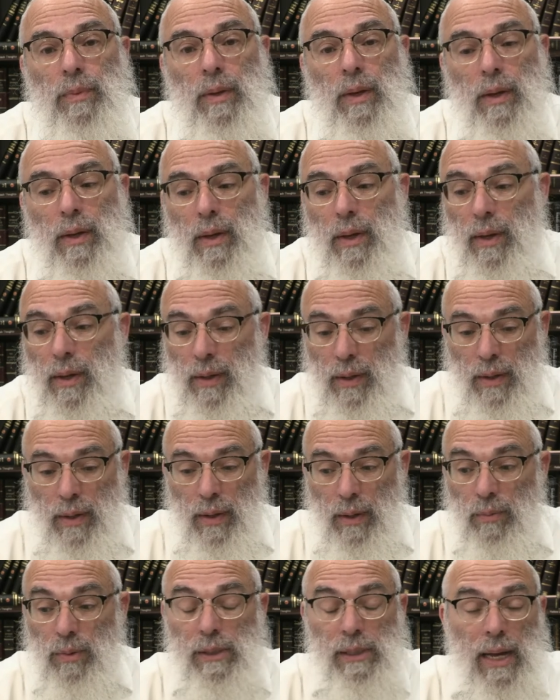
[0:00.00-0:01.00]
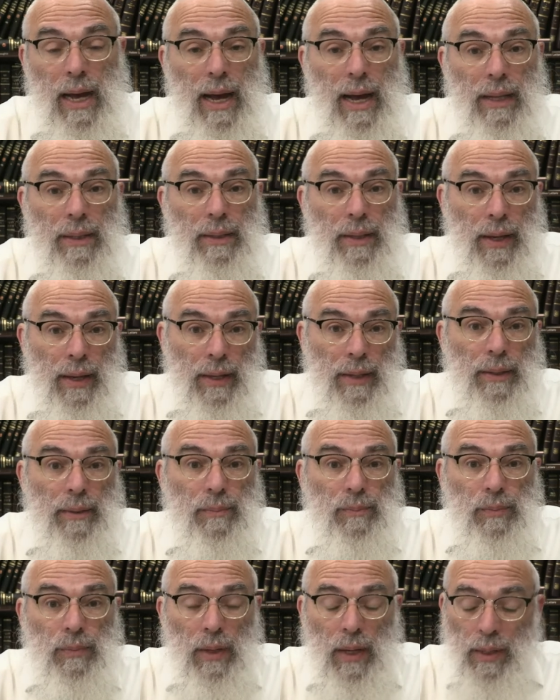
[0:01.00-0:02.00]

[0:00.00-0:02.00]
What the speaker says: It was a hot day,